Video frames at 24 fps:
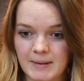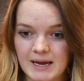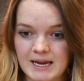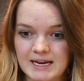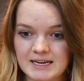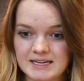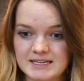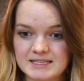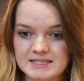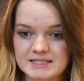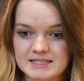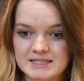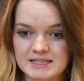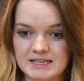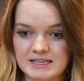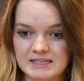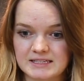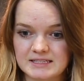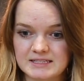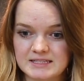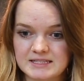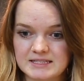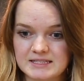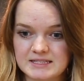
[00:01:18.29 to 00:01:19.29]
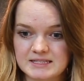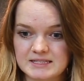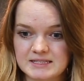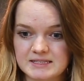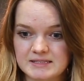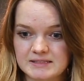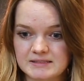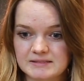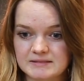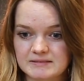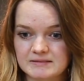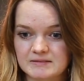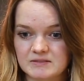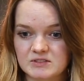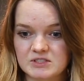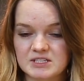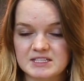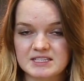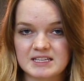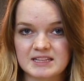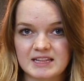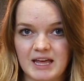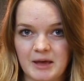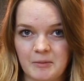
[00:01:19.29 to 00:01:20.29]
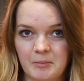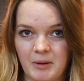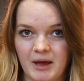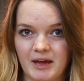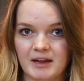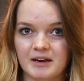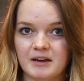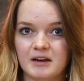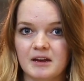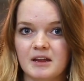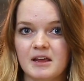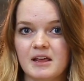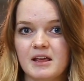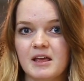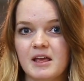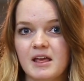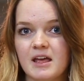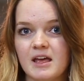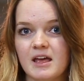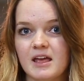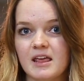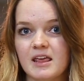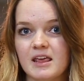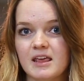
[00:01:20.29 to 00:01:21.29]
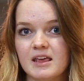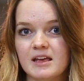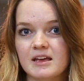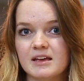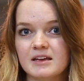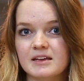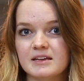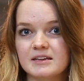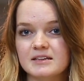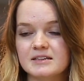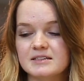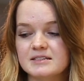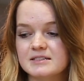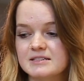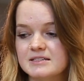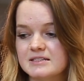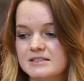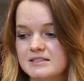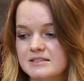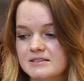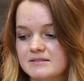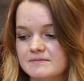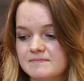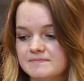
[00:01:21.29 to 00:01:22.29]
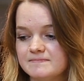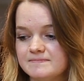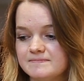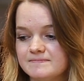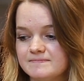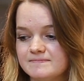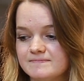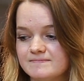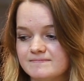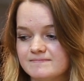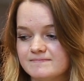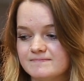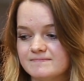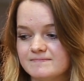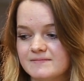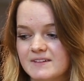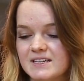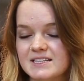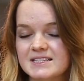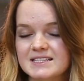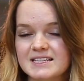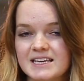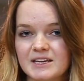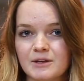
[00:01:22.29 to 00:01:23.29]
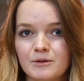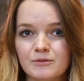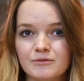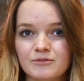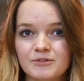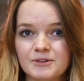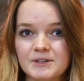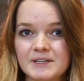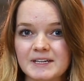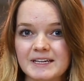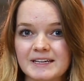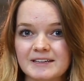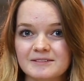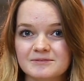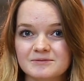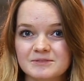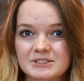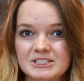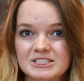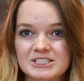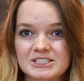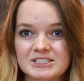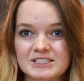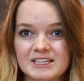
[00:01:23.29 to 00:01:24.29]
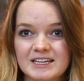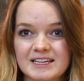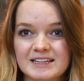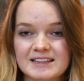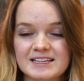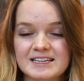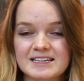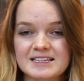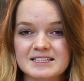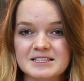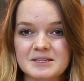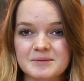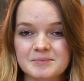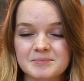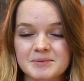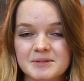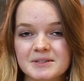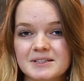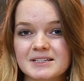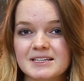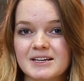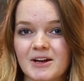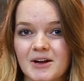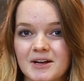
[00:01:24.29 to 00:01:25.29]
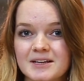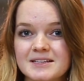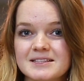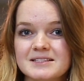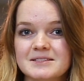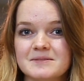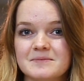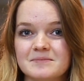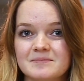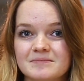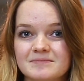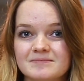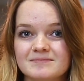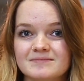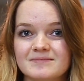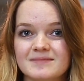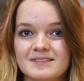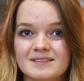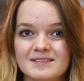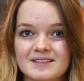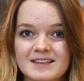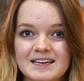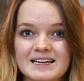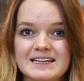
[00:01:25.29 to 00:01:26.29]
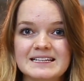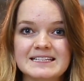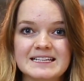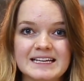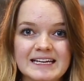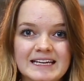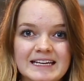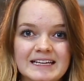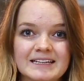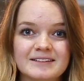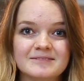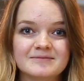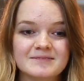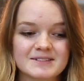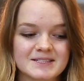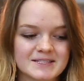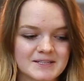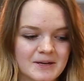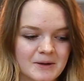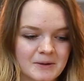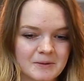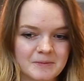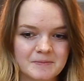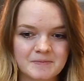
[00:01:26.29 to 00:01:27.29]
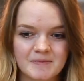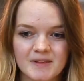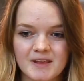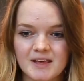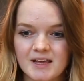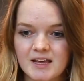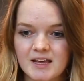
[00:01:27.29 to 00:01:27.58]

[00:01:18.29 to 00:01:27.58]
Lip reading: minus this, which isn't that bad. And it's guilt-free, which I think is a pretty awesome thing to eat. So,